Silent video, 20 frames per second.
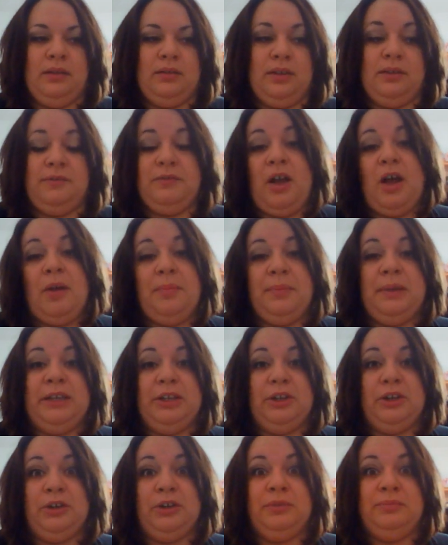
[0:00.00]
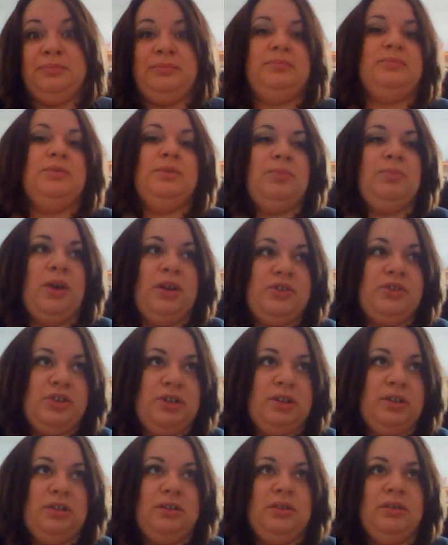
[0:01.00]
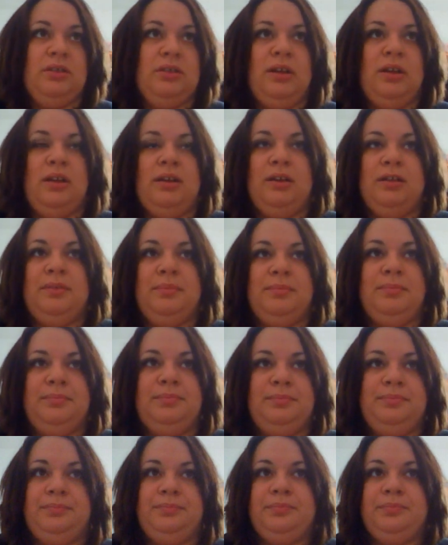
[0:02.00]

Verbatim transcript: that have got me here depression um,